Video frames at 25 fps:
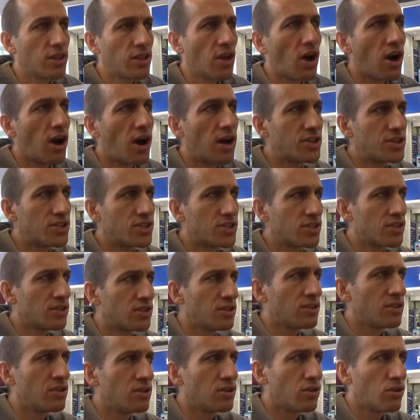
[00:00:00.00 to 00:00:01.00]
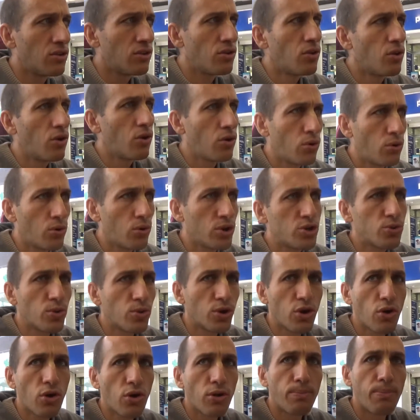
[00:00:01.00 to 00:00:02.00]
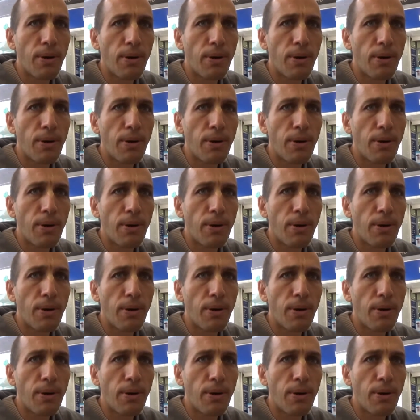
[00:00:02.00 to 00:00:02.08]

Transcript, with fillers: the heart, which we call